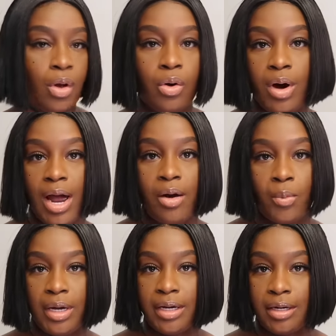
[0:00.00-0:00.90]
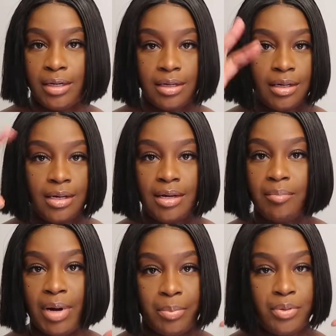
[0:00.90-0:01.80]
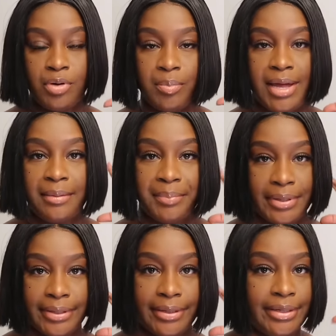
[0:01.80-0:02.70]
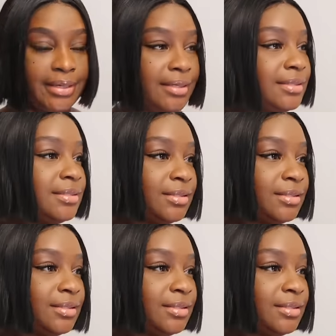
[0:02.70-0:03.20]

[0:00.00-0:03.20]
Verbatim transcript: Or I wear my pullback bun.